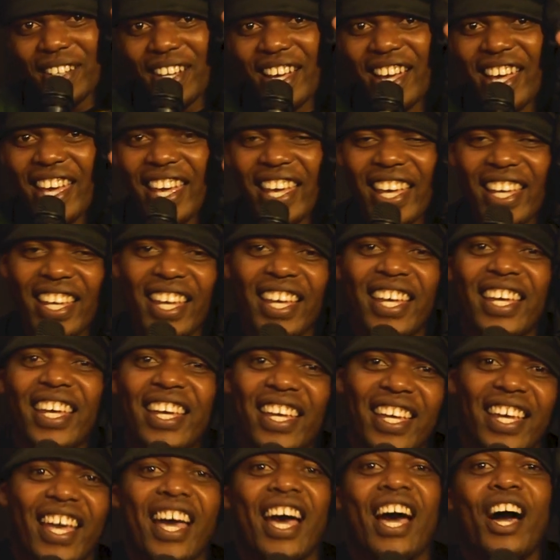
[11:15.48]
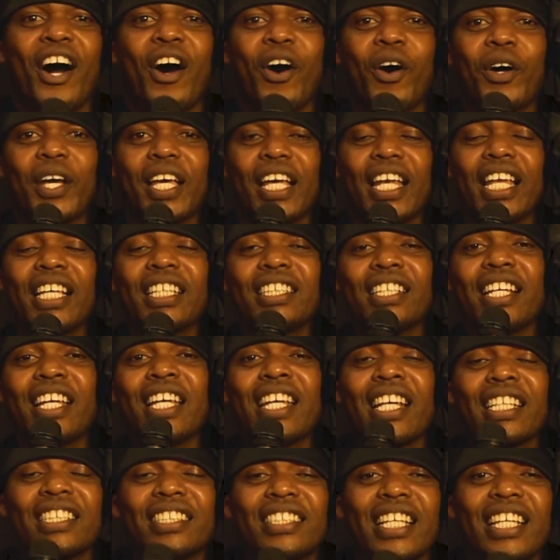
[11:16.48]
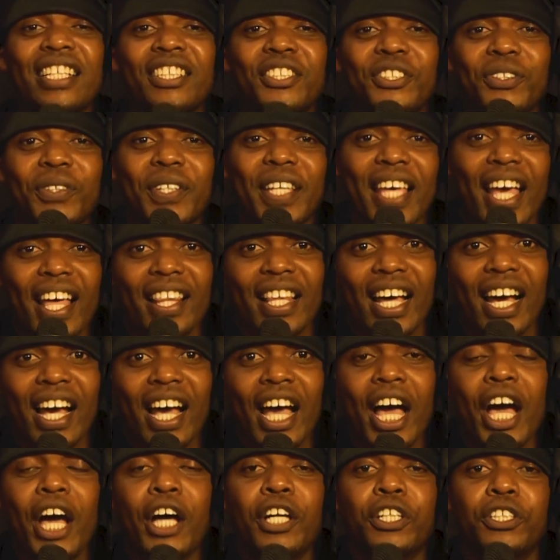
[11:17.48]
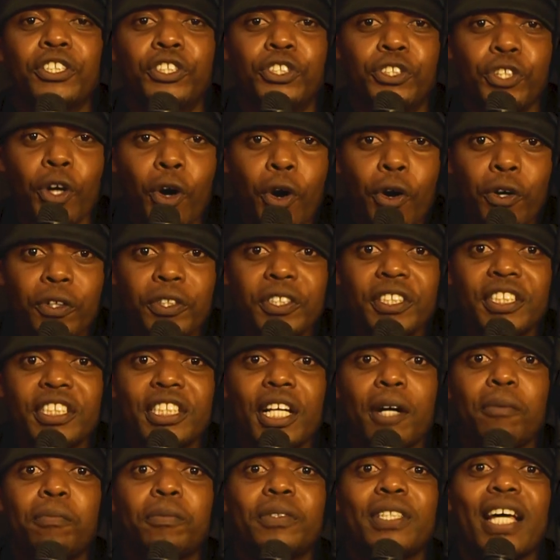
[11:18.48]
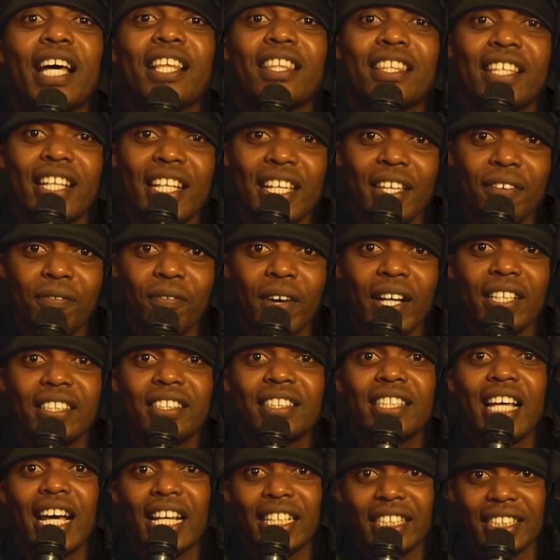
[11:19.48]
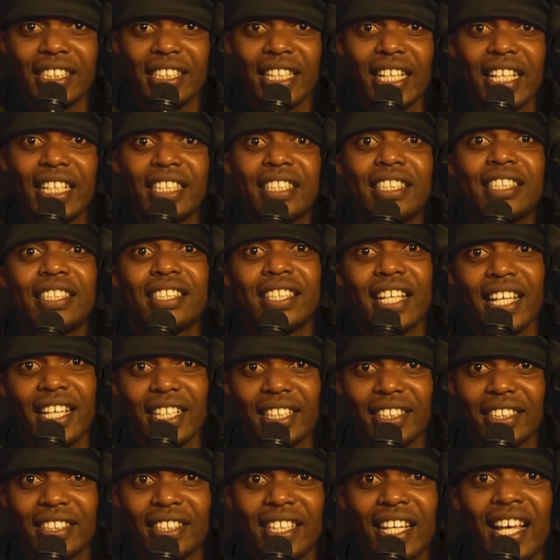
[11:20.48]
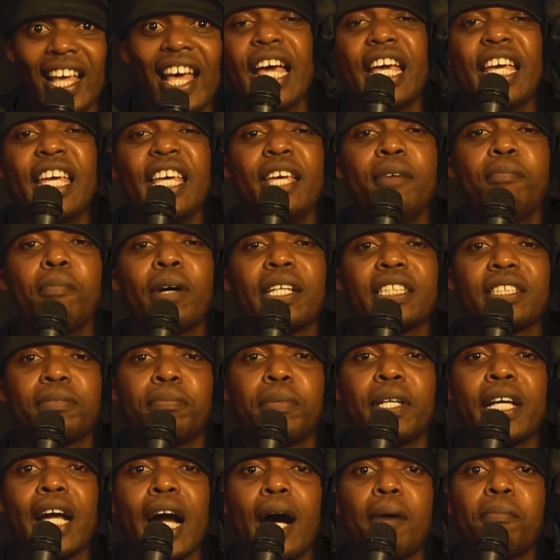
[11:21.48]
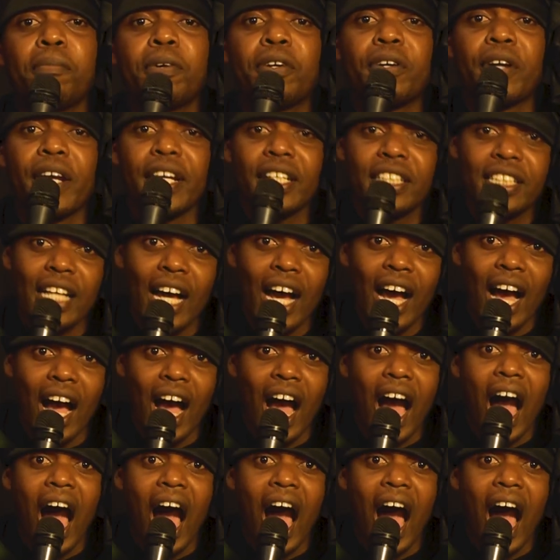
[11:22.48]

Hey. Okay, let us say it together. John chapter 3 verse 30. It says, "He must become greater,